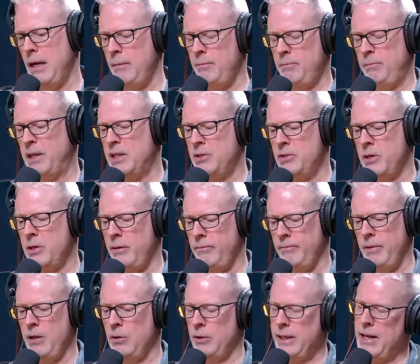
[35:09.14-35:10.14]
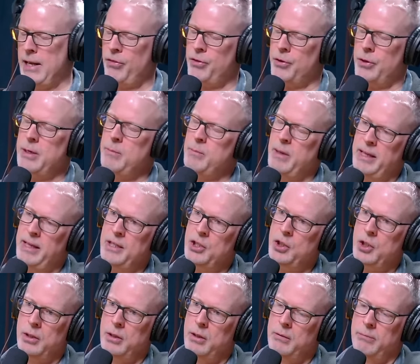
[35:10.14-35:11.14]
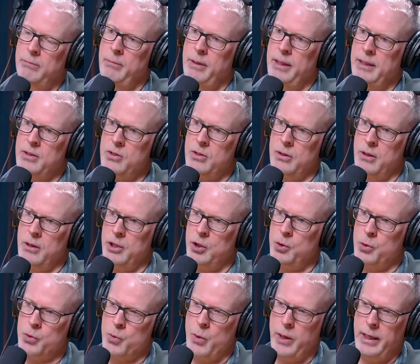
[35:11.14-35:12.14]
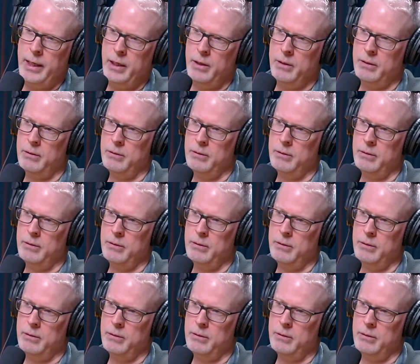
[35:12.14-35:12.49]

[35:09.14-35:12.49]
Because they only had 30 minutes and lunch was waiting.